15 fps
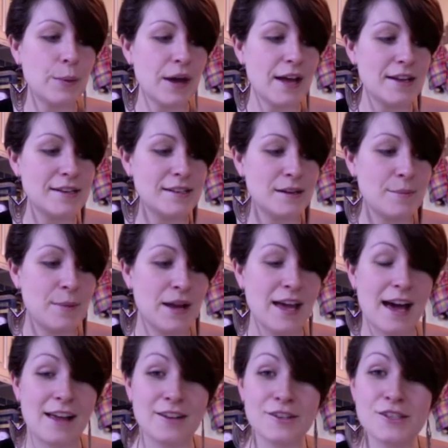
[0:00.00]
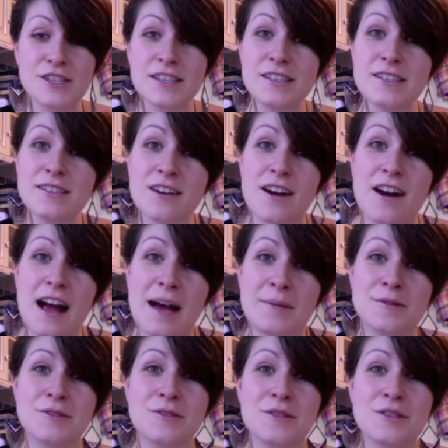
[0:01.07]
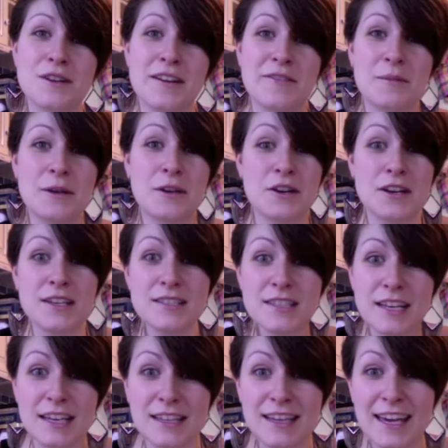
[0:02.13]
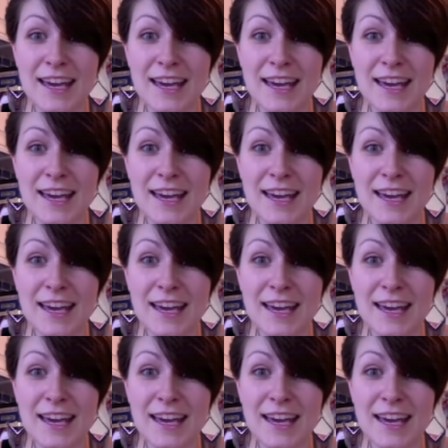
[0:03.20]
But my allergies are absolutely driving me crazy.